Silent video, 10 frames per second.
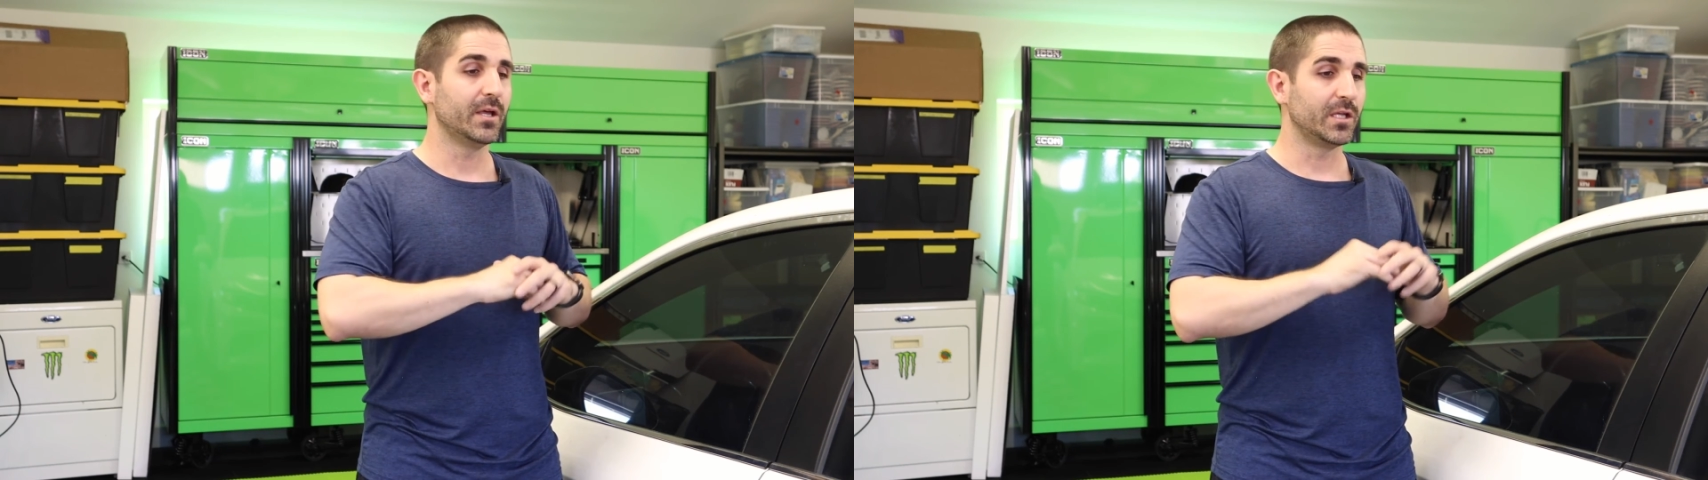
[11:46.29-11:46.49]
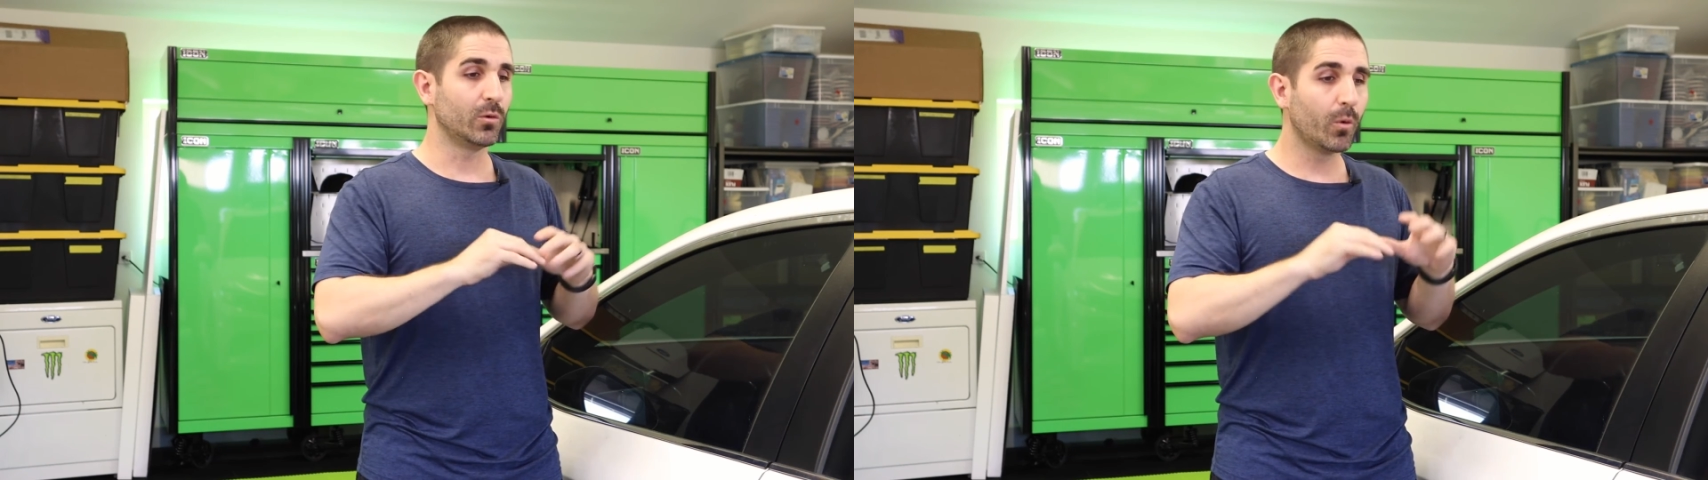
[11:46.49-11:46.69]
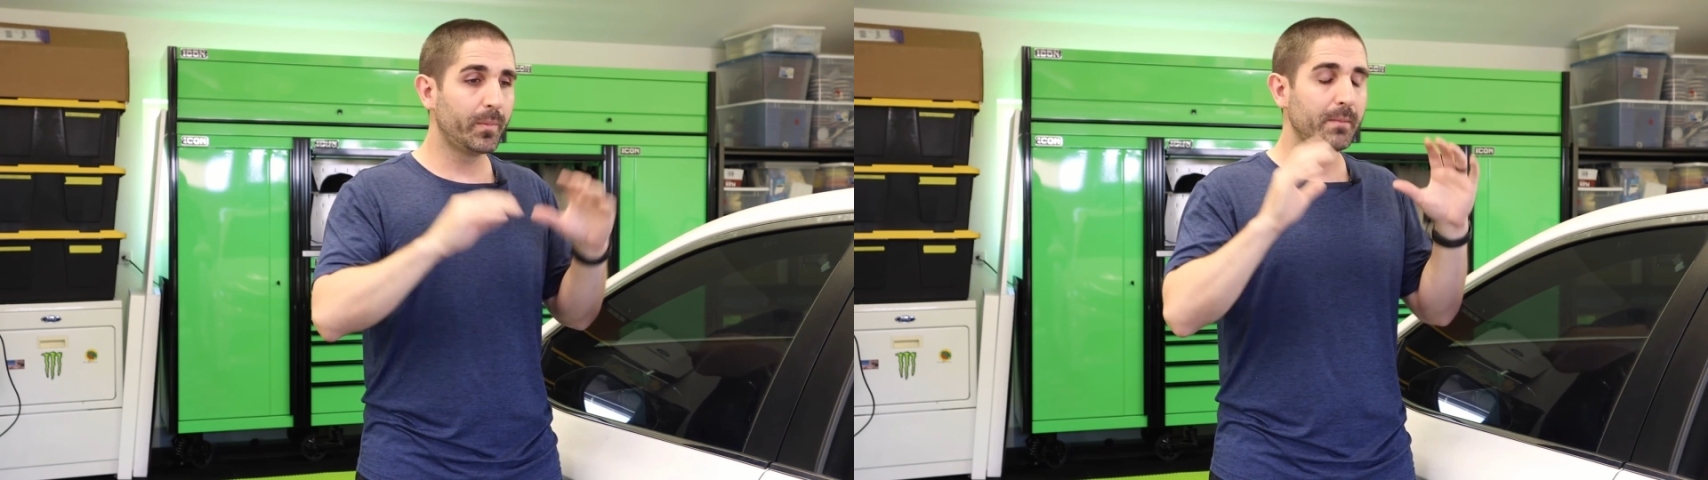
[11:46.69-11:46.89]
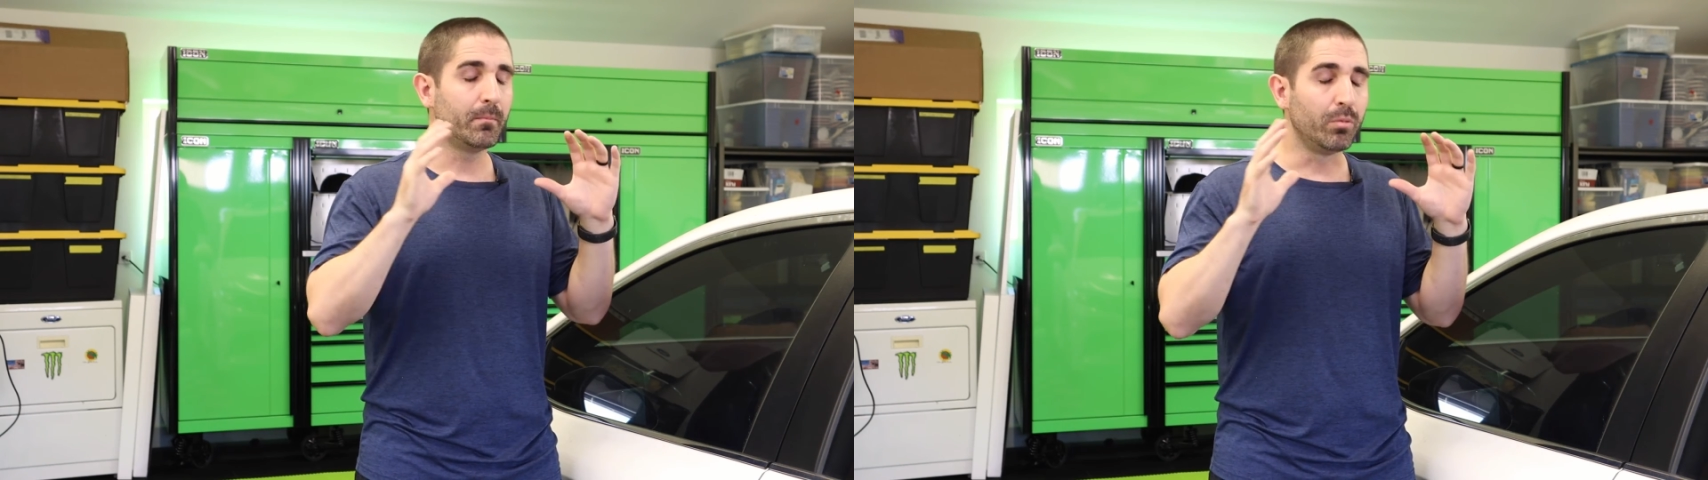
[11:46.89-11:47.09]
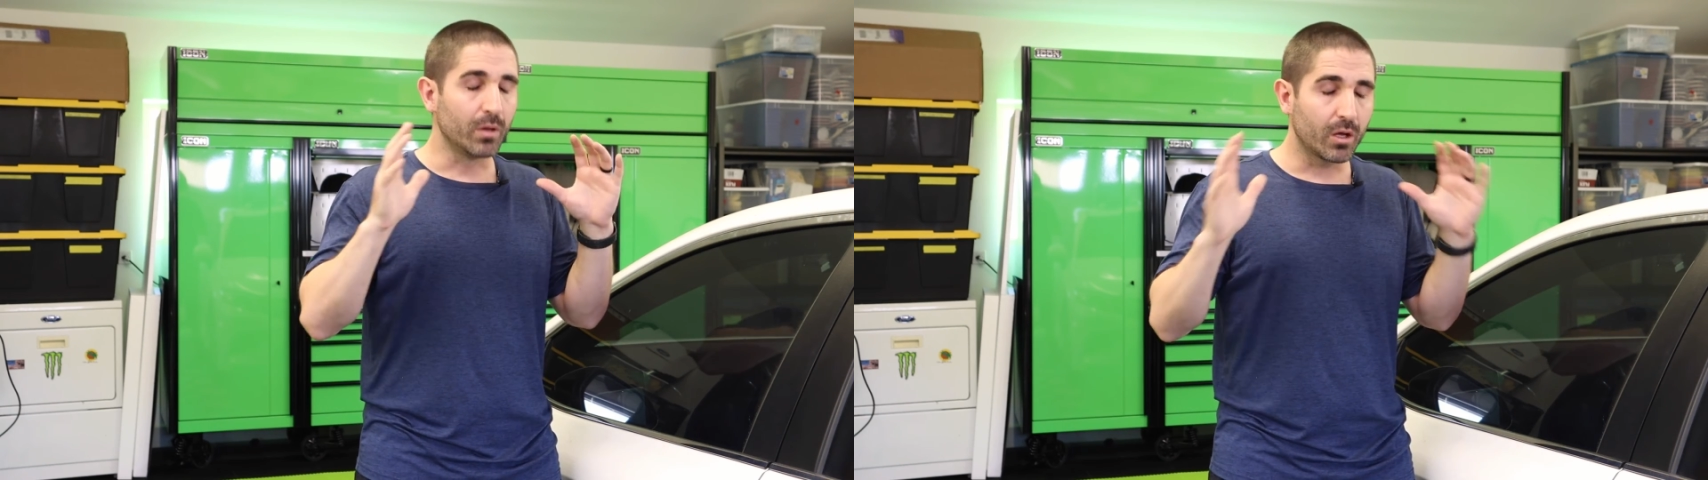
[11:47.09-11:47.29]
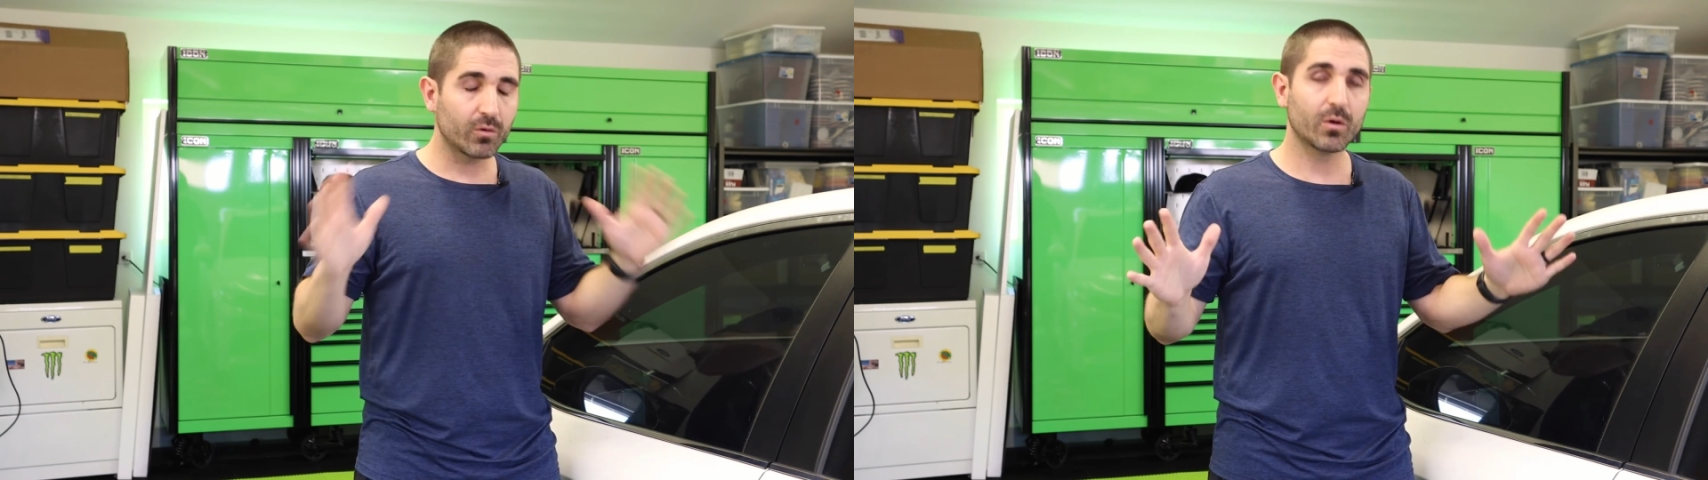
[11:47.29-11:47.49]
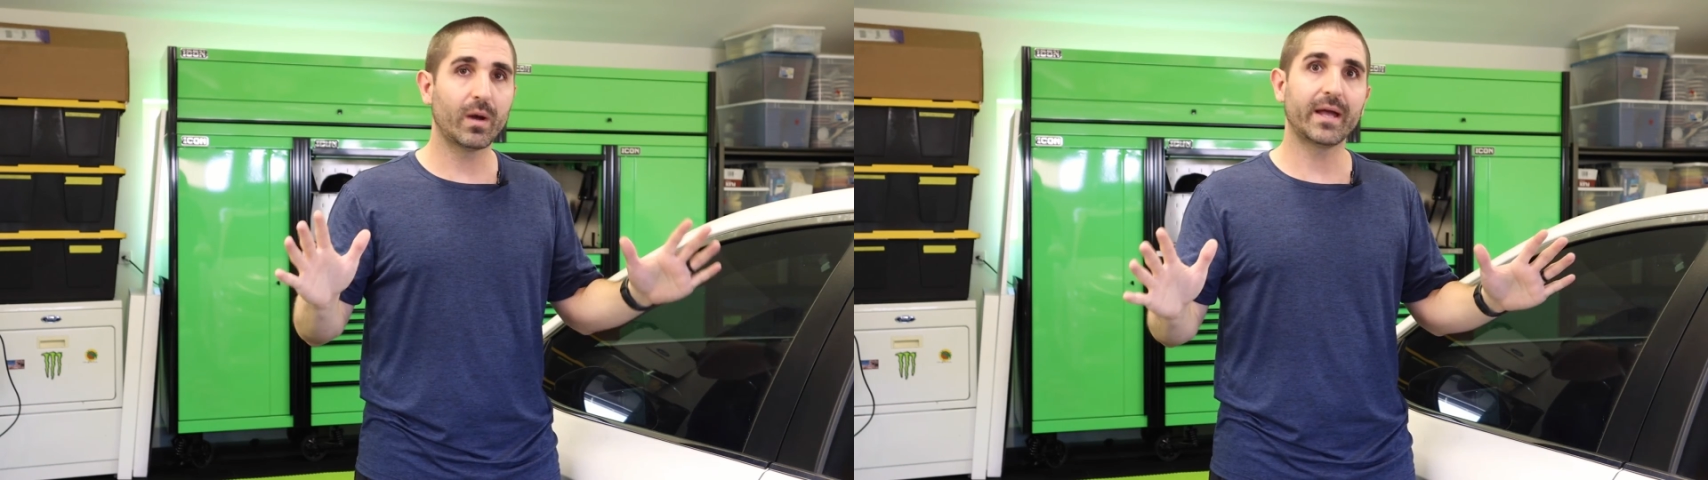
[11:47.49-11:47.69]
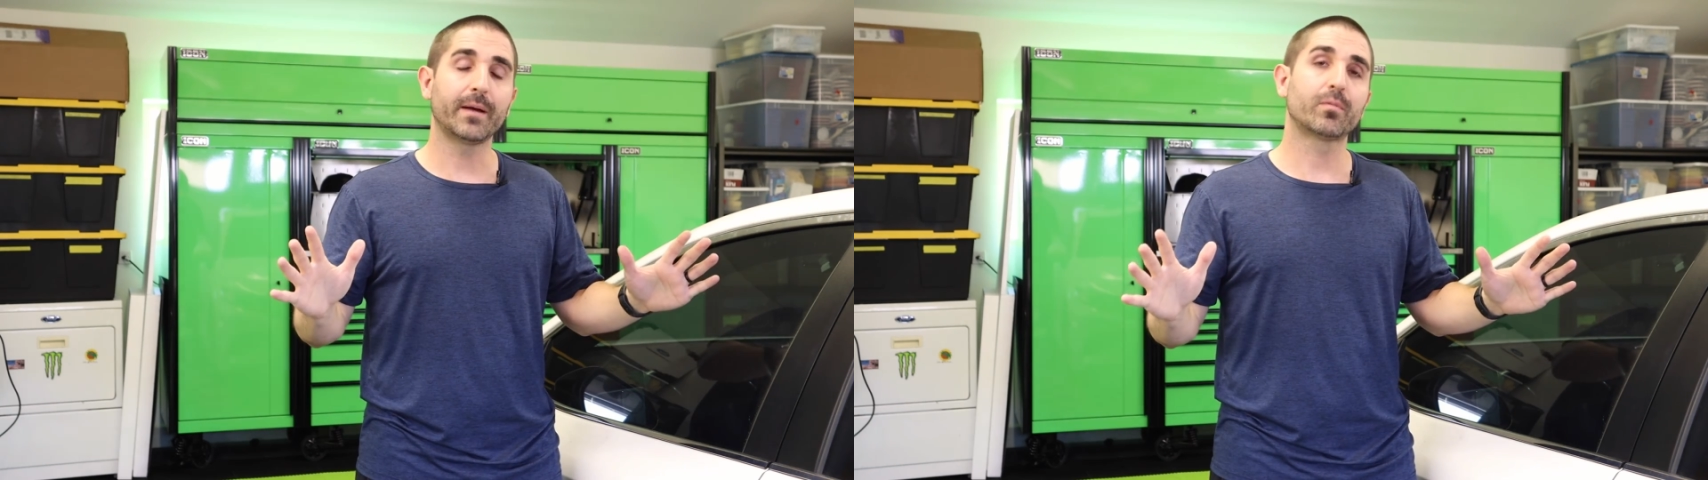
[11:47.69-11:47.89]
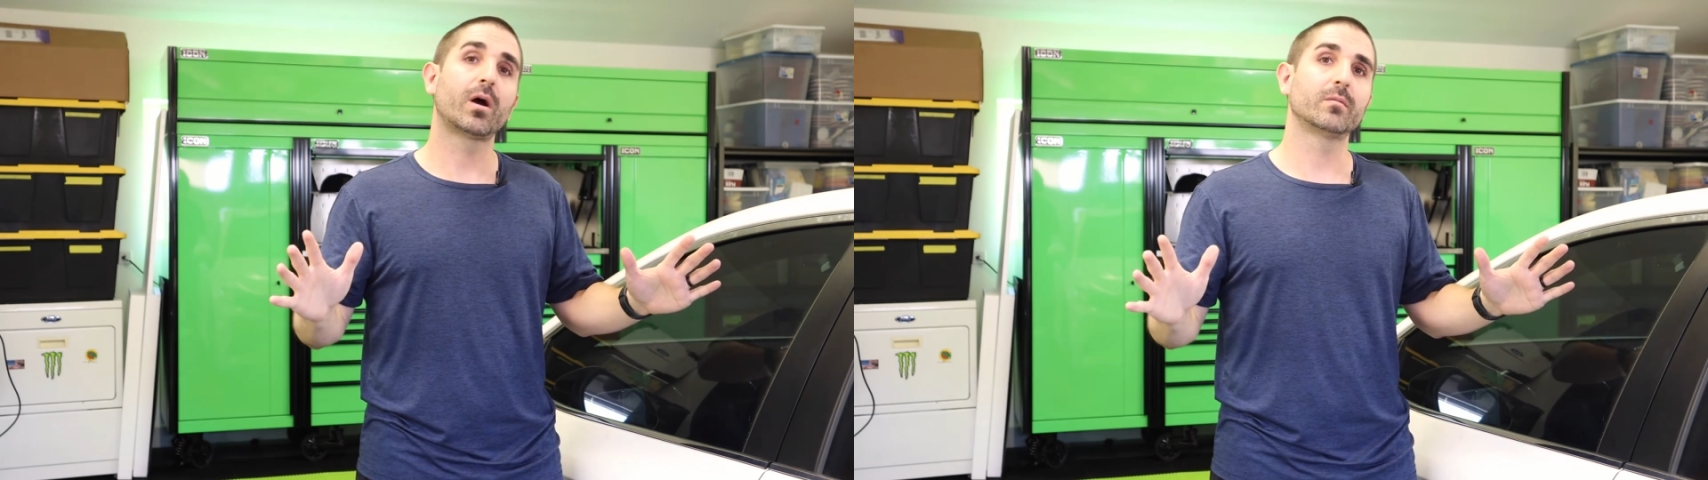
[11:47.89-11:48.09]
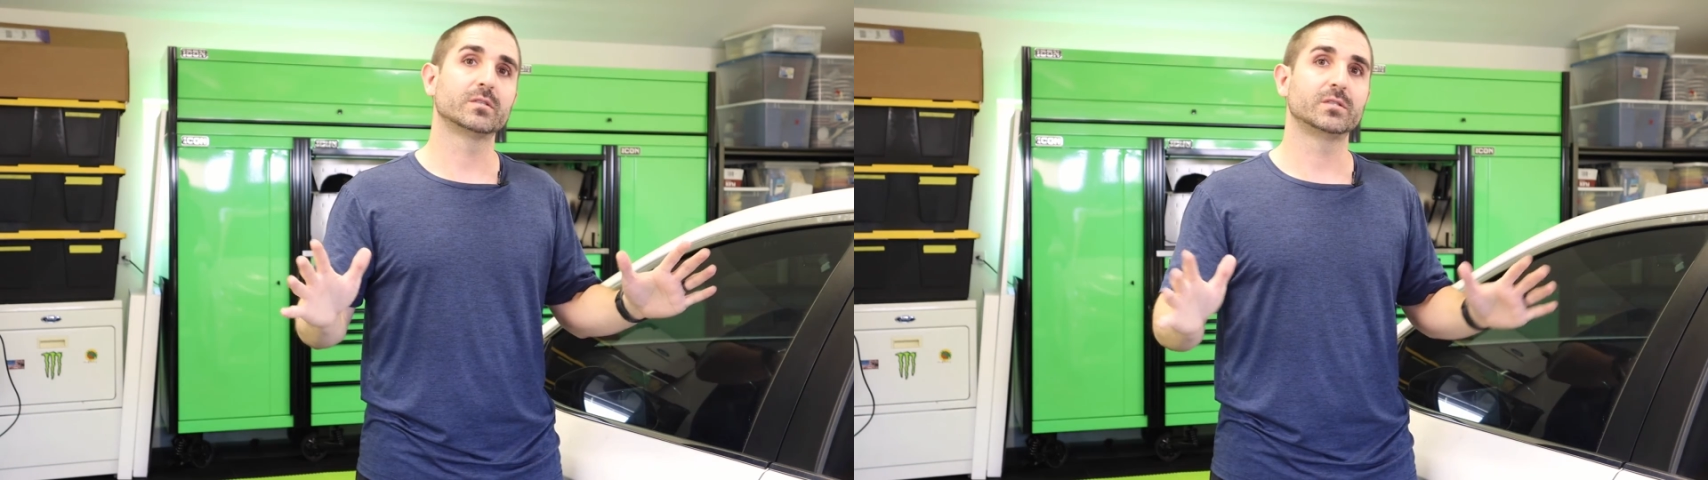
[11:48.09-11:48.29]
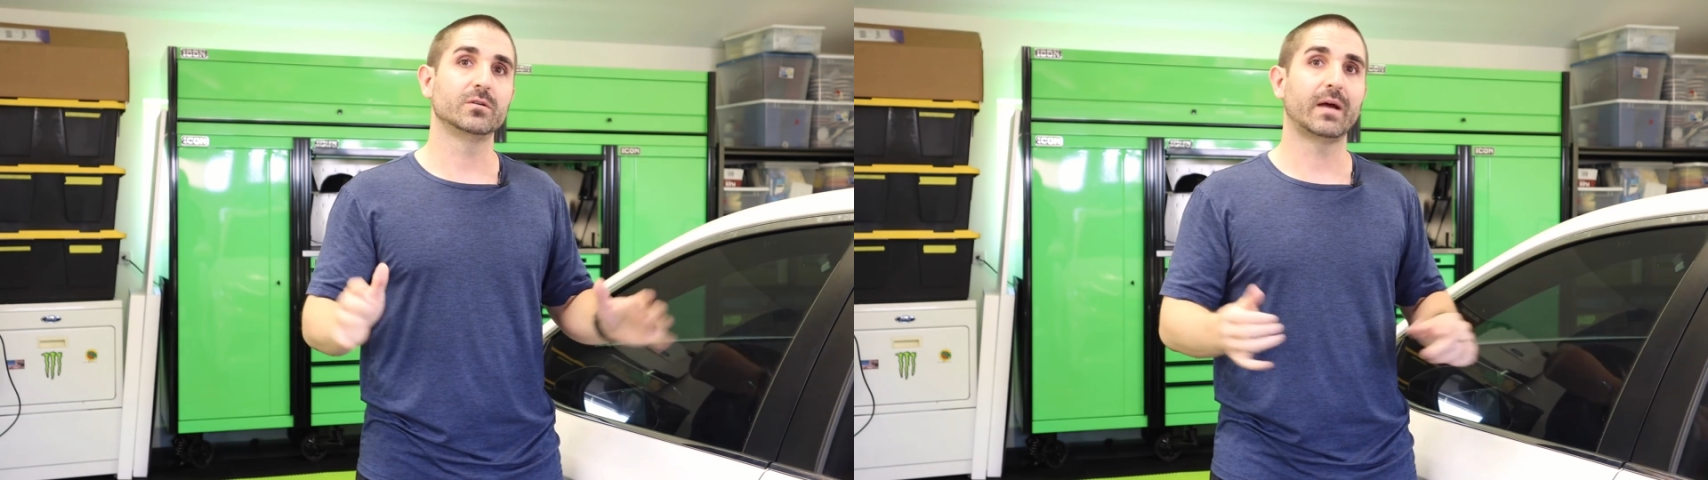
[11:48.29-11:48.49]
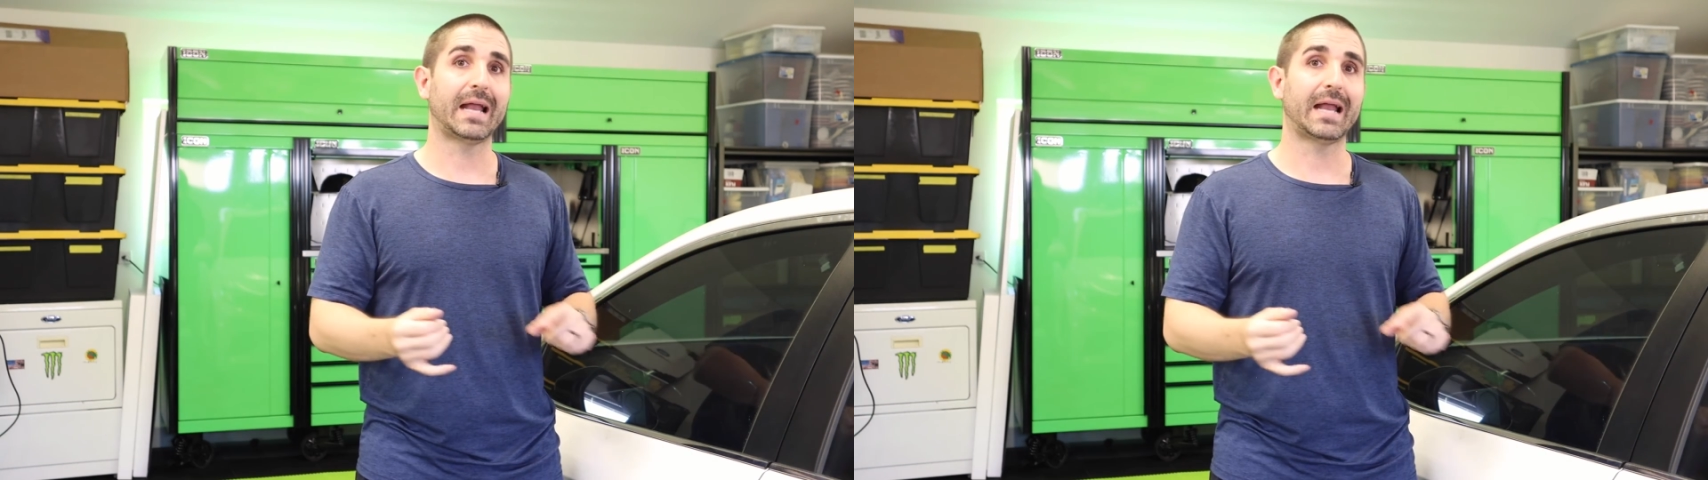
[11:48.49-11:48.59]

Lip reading: You will be blown away, I promise you,